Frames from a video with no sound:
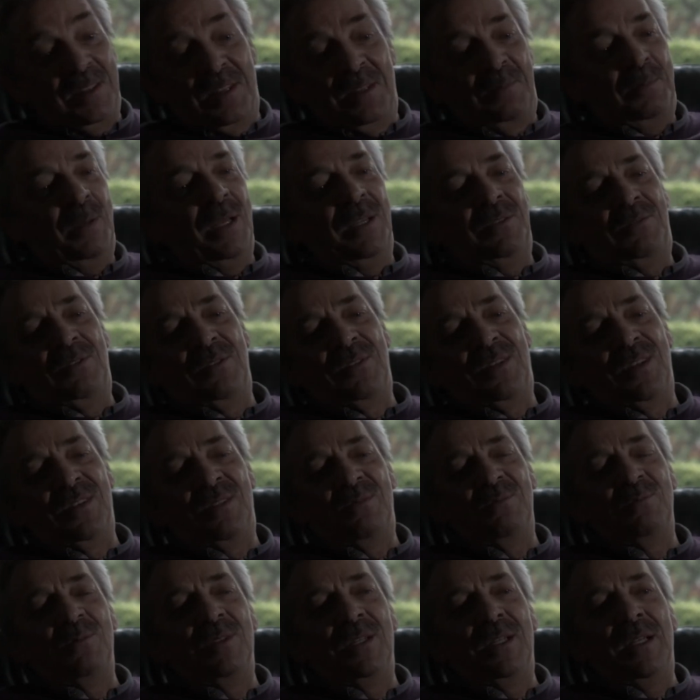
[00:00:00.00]
Patrick
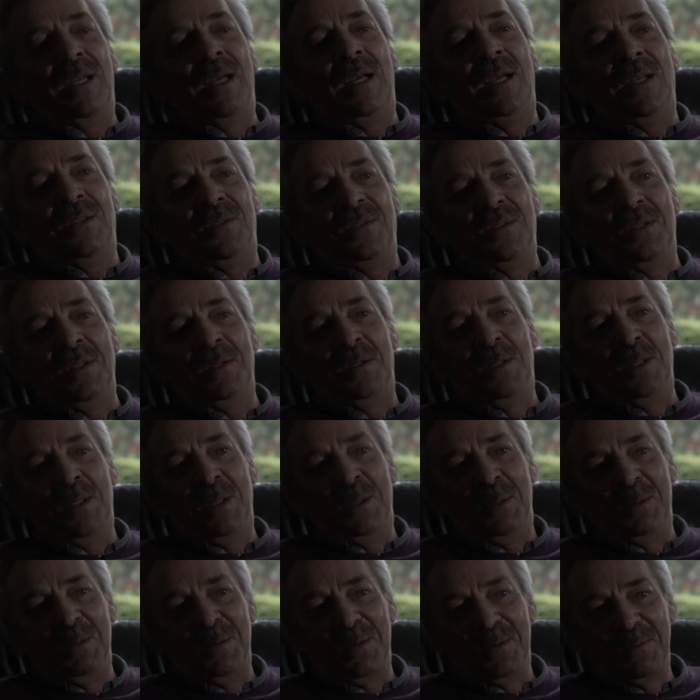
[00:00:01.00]
doesn't really ask. He
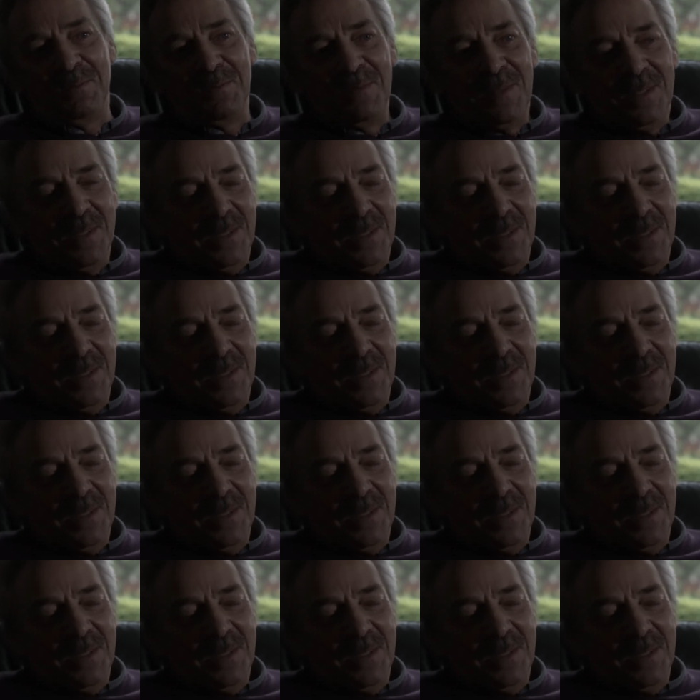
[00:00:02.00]
tells.